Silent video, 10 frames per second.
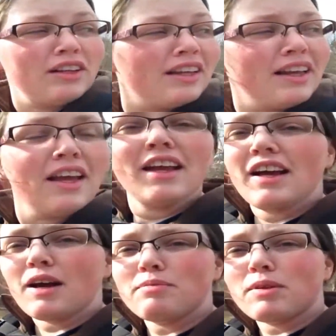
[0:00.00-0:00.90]
time I come
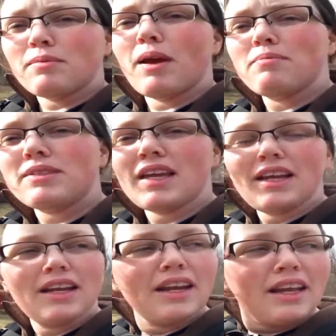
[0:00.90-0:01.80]
out to see
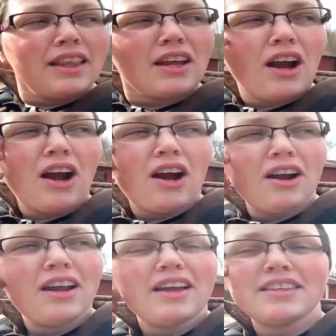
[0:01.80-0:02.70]
them, or even
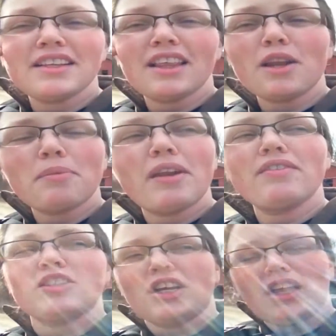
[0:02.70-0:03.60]
just to be in the yard in
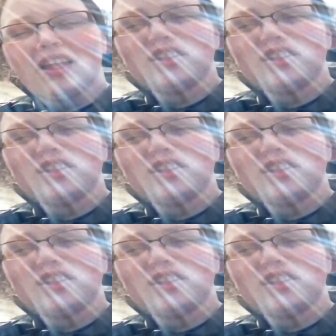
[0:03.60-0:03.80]
general.